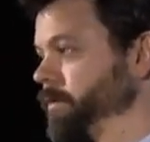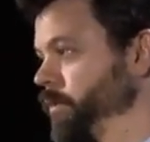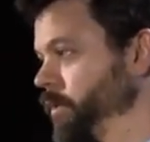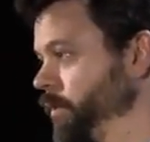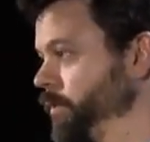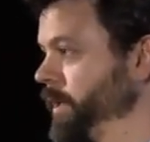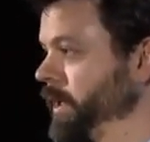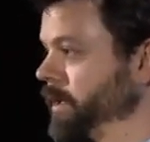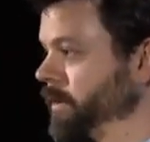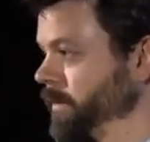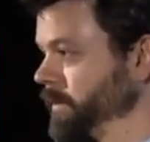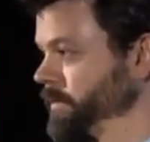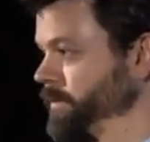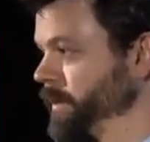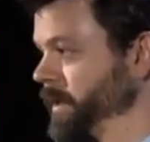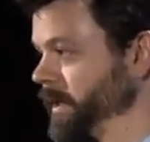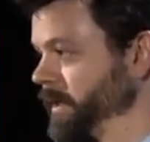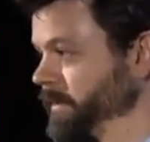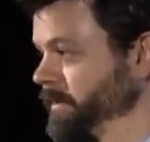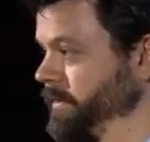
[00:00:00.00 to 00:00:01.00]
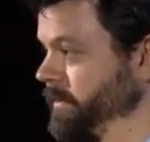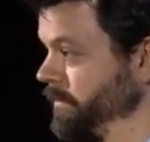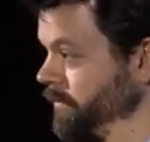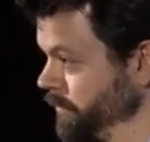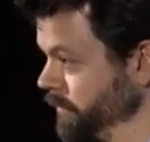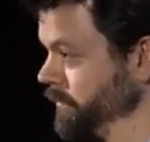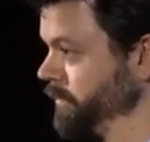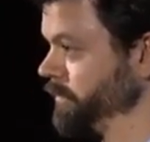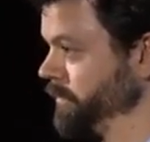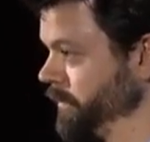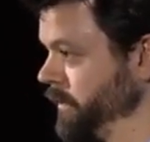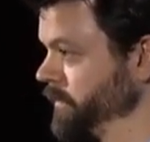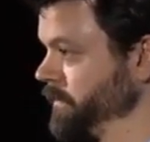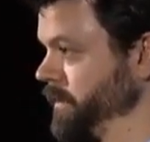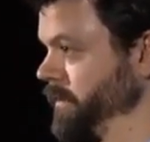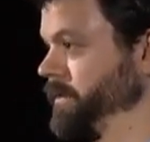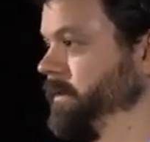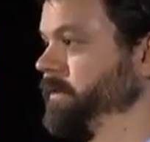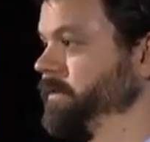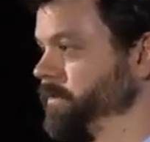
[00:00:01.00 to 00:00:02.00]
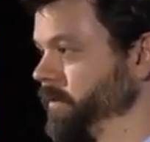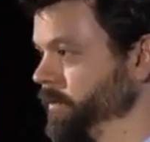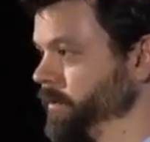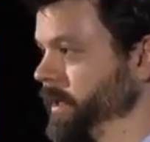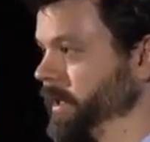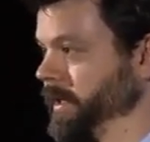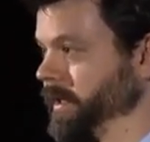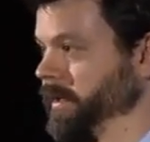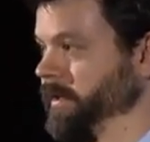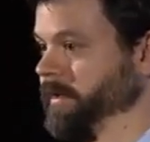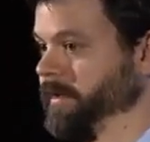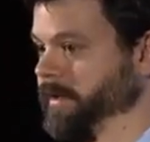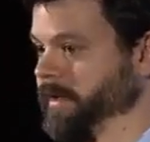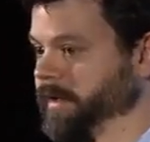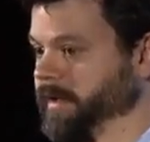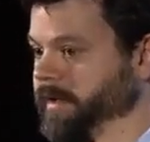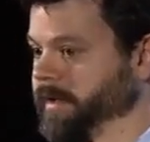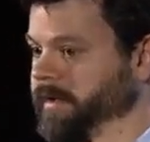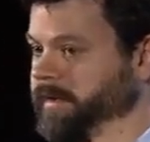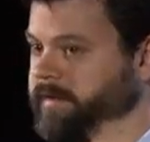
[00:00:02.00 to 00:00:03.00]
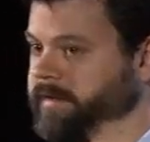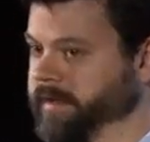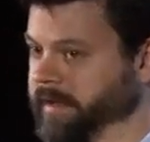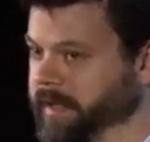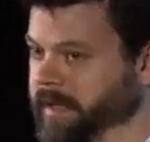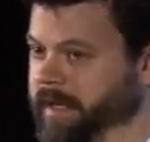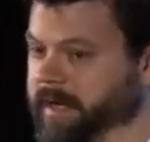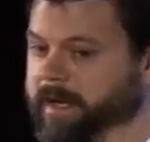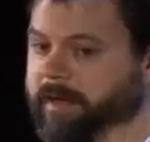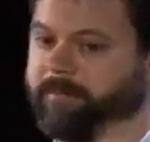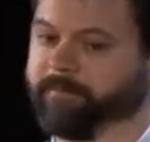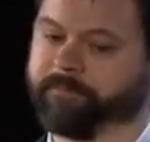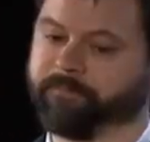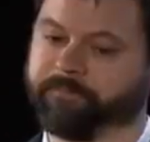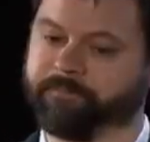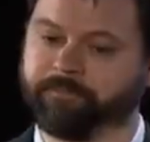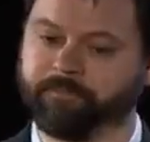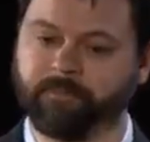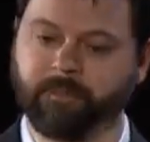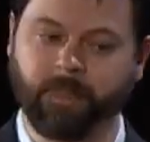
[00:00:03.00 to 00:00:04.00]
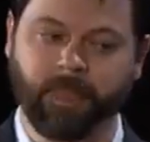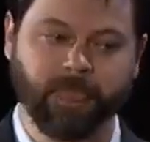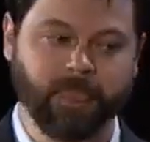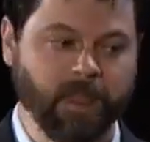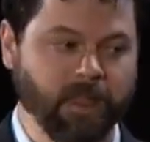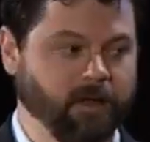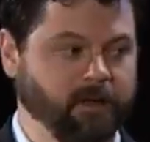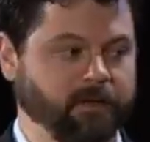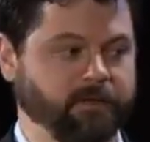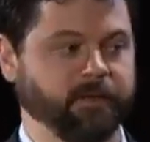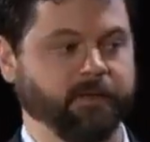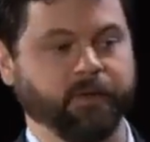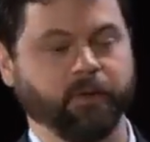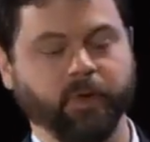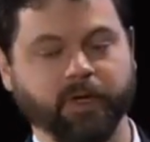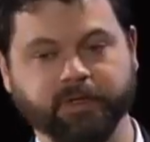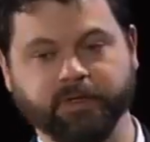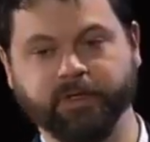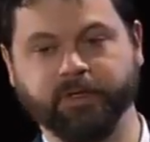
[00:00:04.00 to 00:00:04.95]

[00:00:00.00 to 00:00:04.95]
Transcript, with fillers: will be a response to decisions we make today. So the